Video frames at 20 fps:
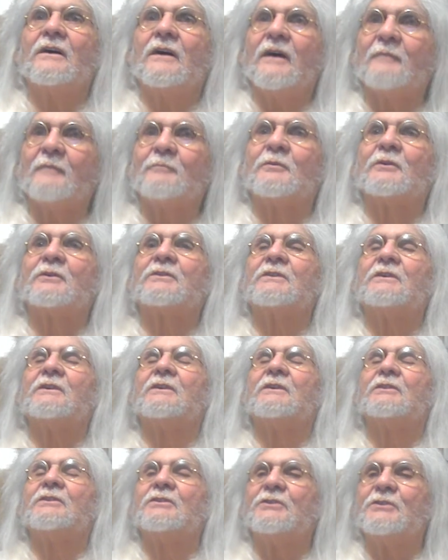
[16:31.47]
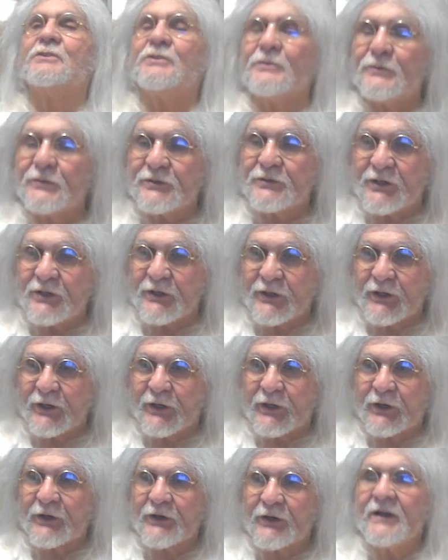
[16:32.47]
Hubbard
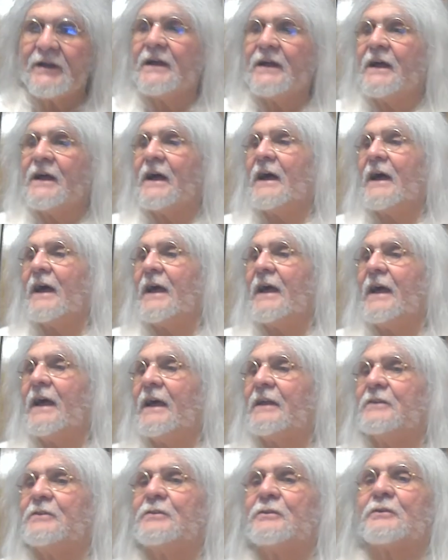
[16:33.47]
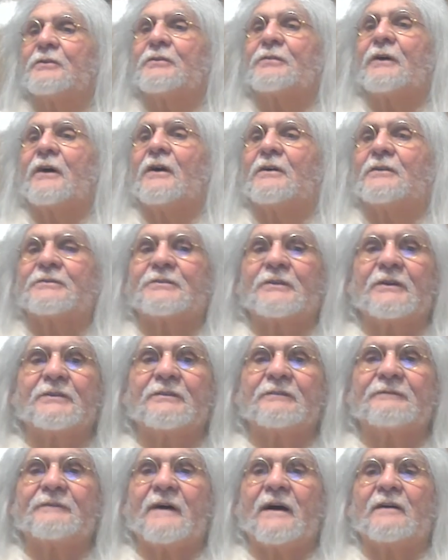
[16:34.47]
Jr., and your thoughts on
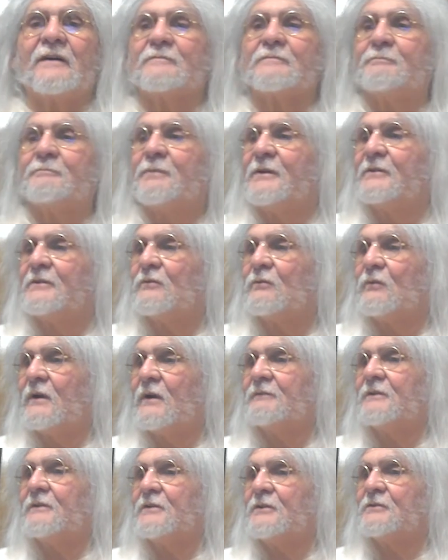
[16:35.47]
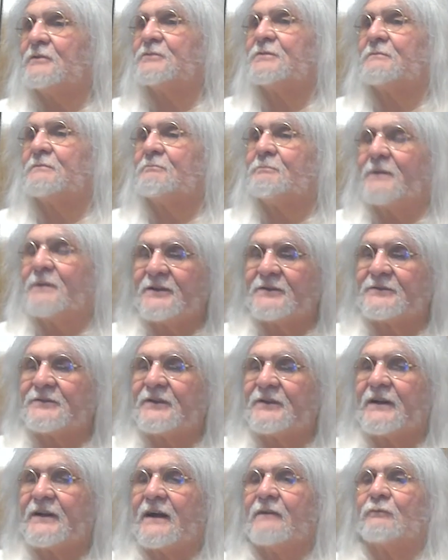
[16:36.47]
the fountain pen revolution pens
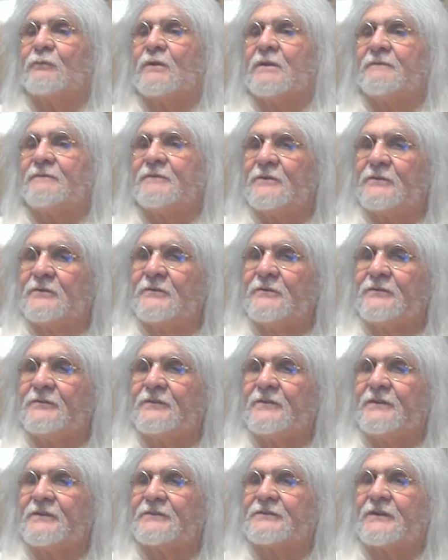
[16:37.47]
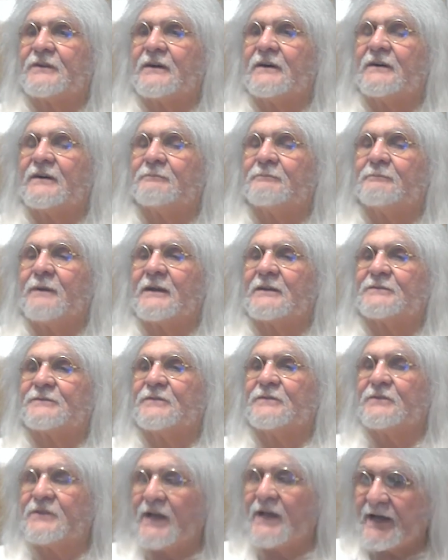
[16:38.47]
that I've reviewed these uh, past
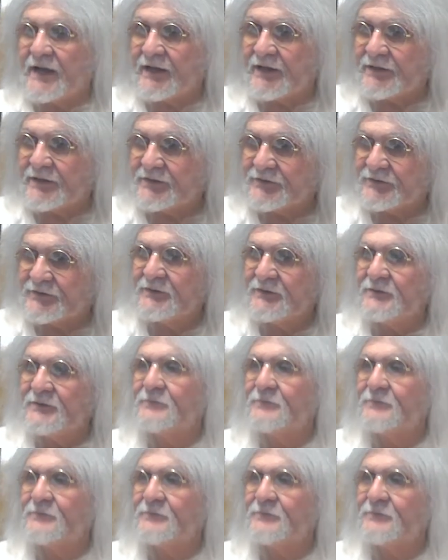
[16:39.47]
few days.